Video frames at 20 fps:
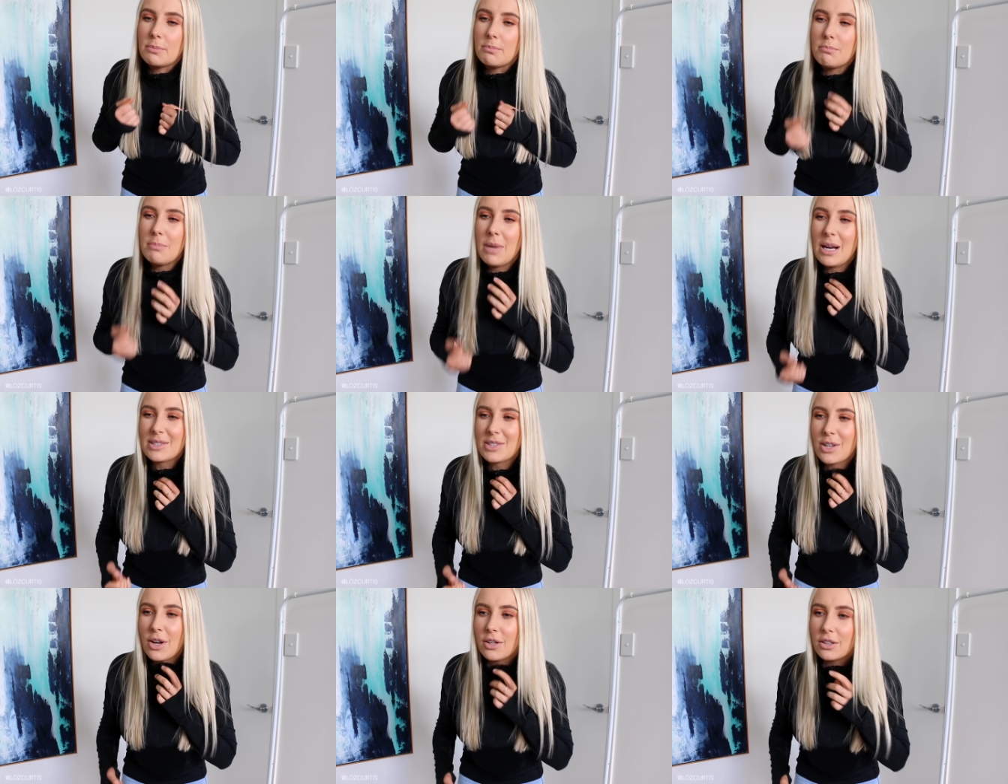
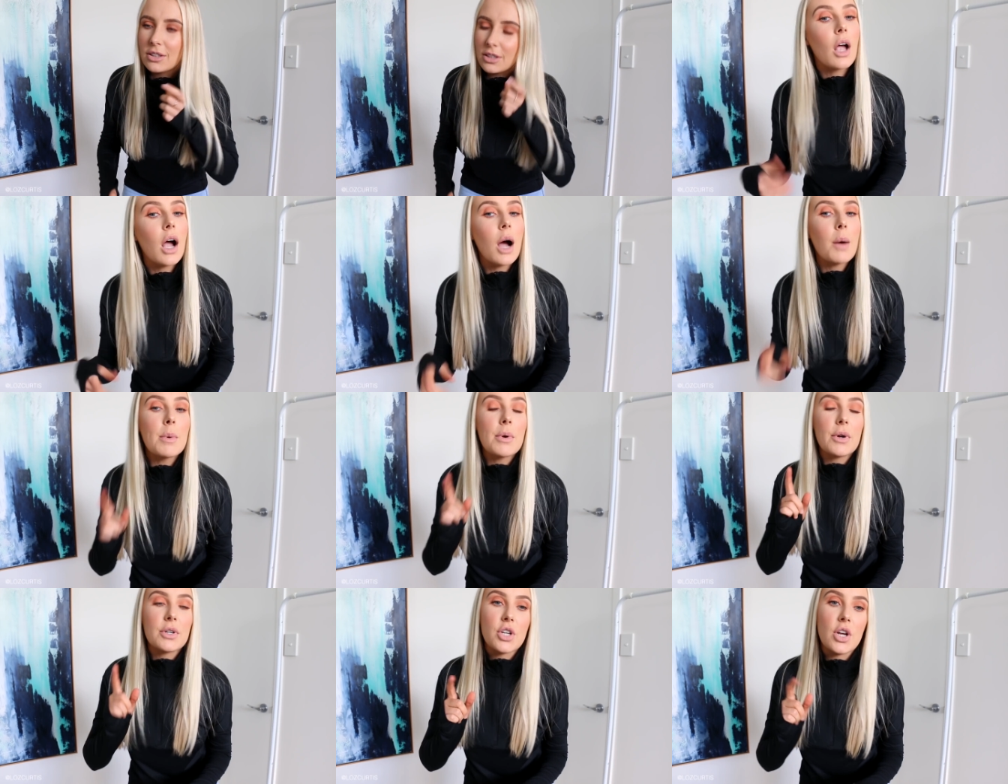Muscle!
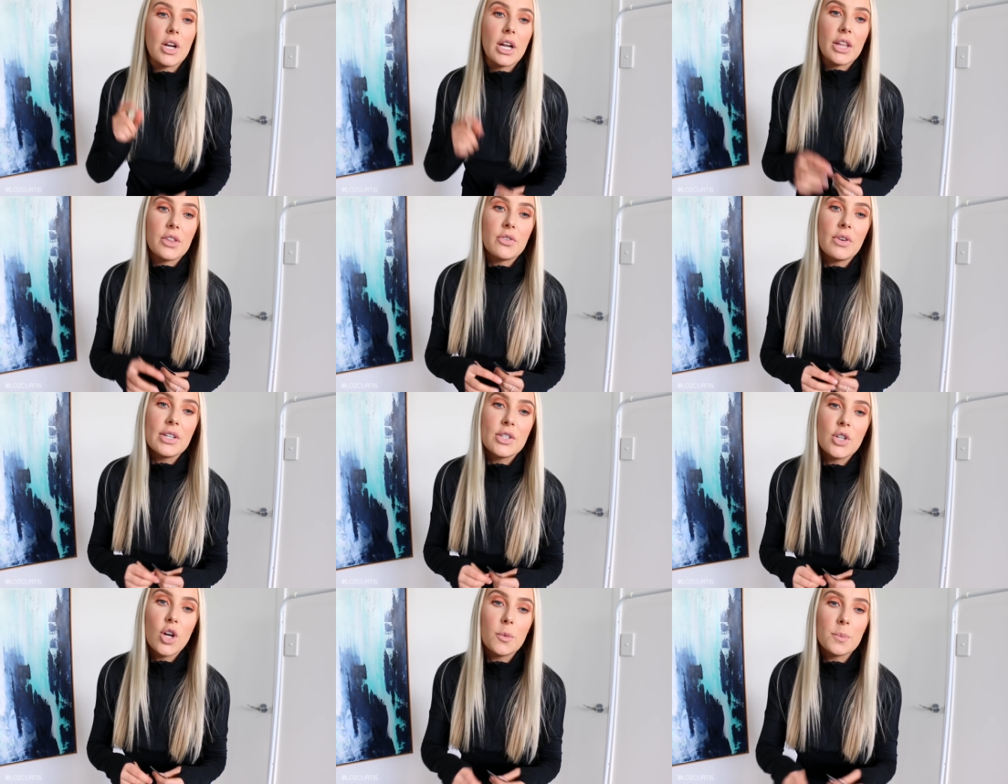I'll be returning
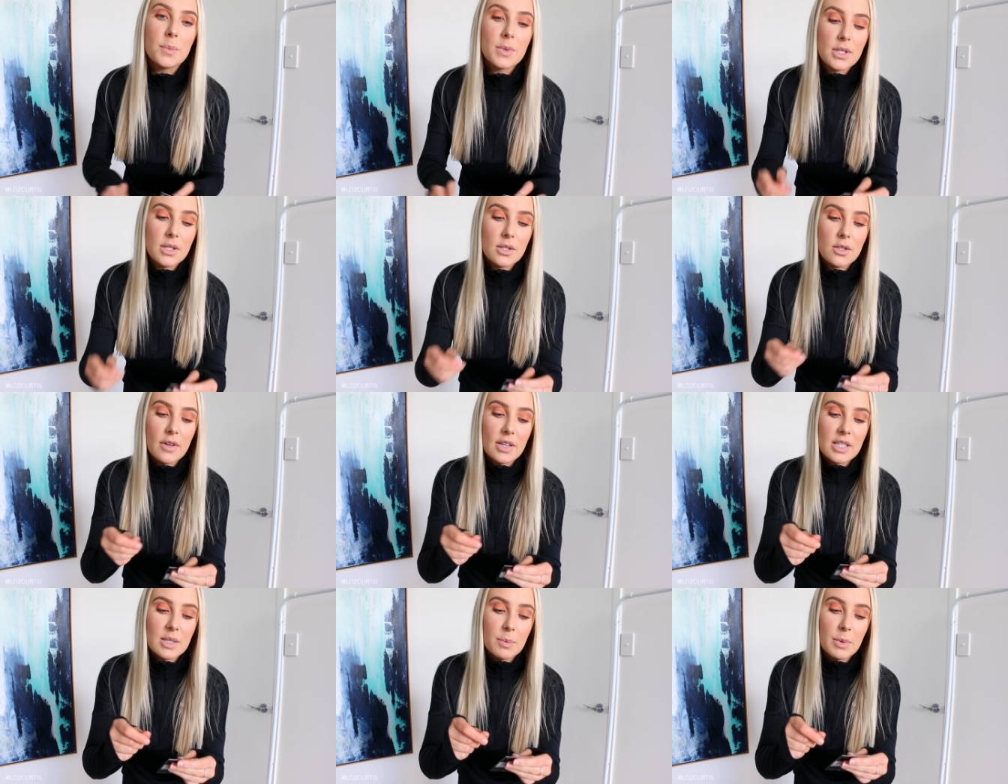three tops,
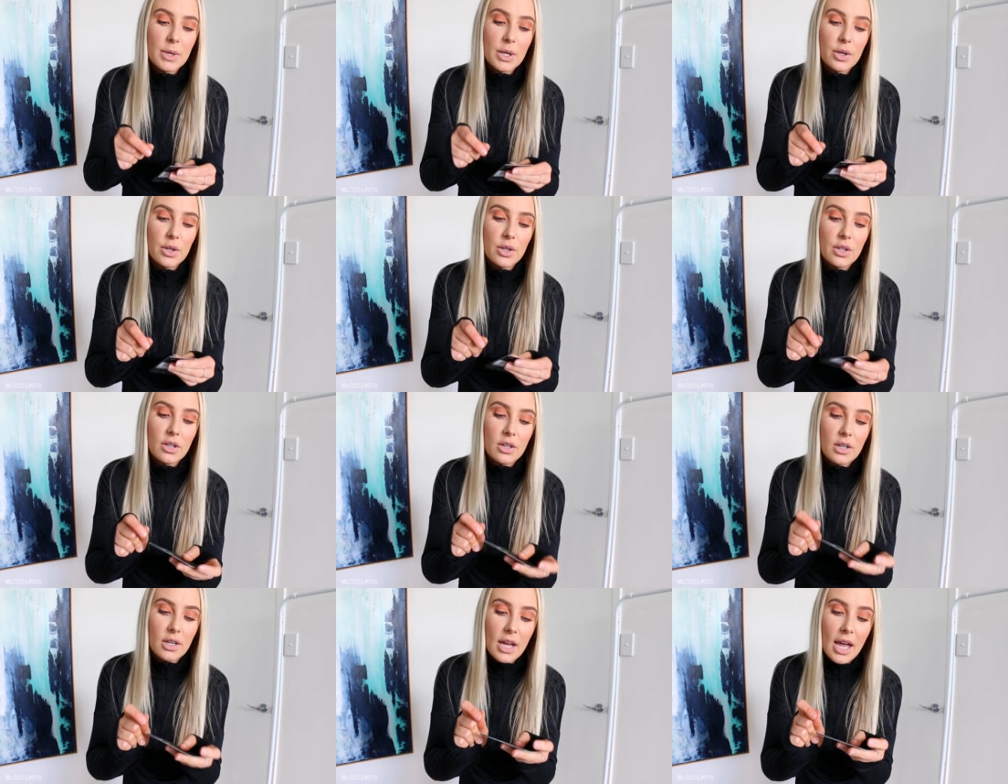so that's a pretty
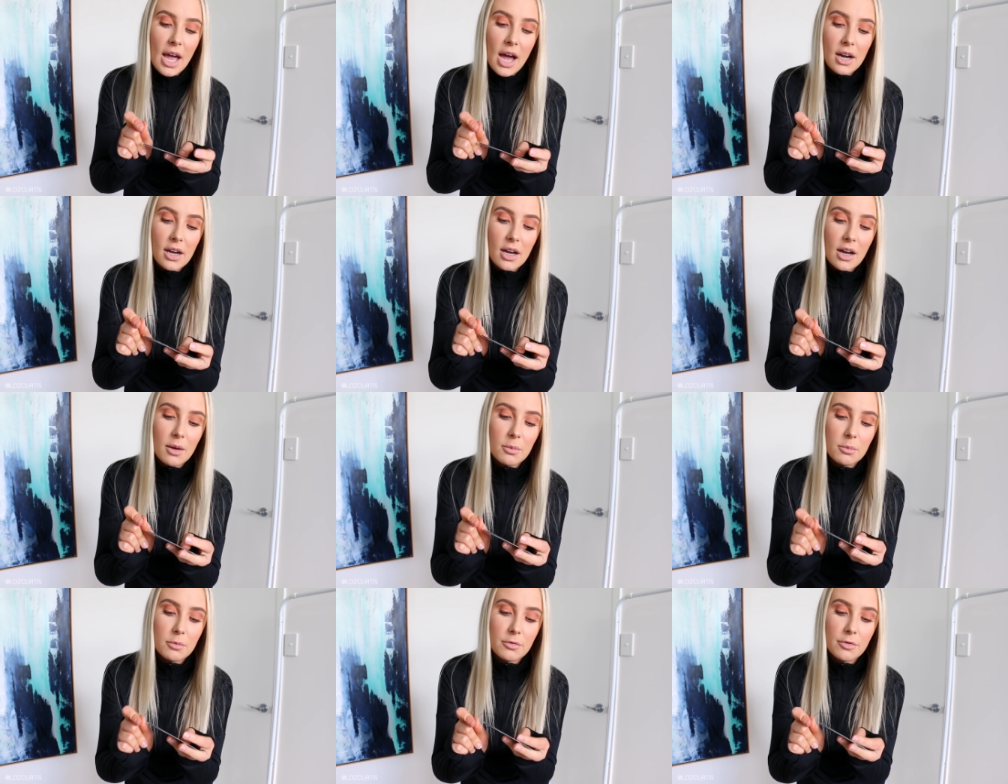good
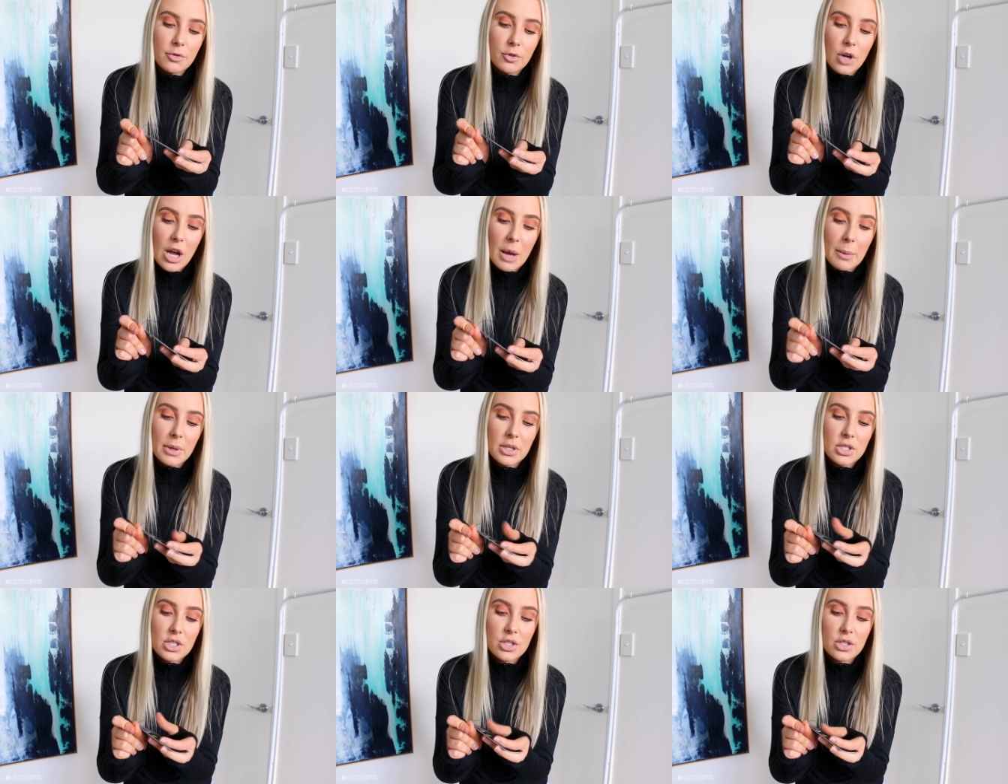outcome for how
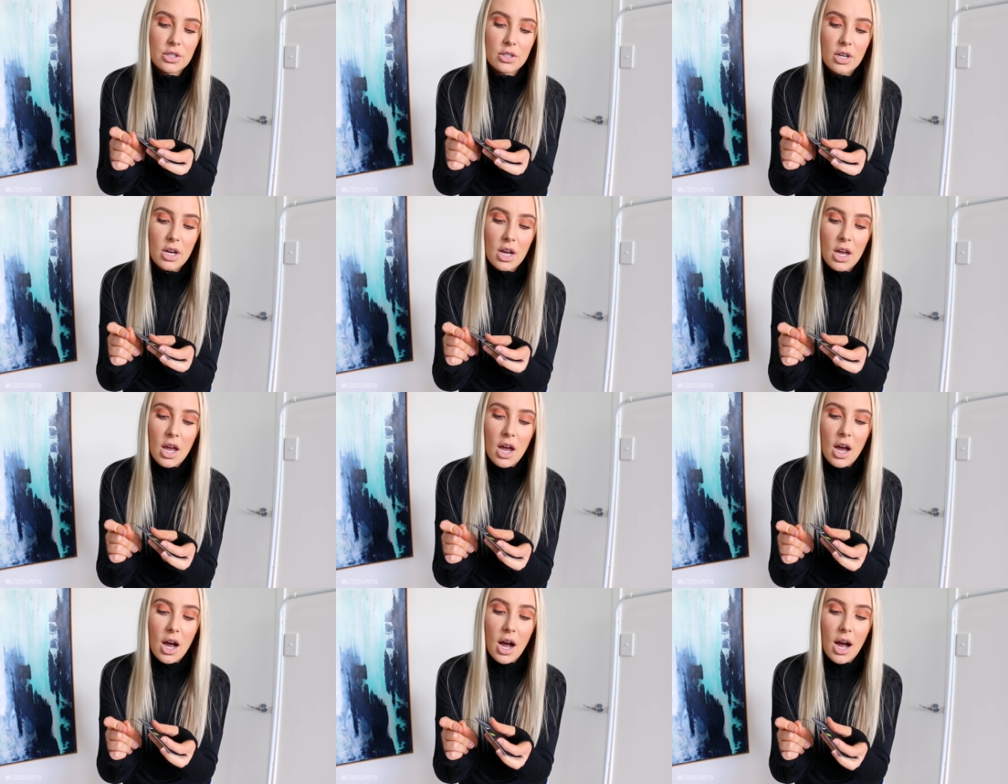much
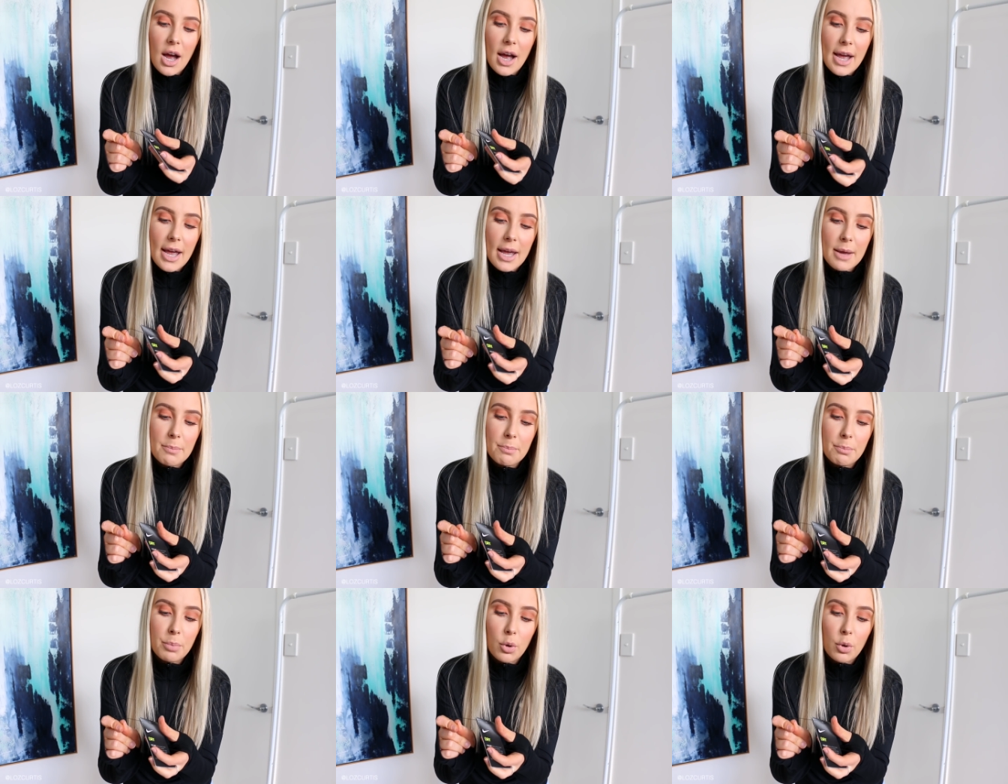I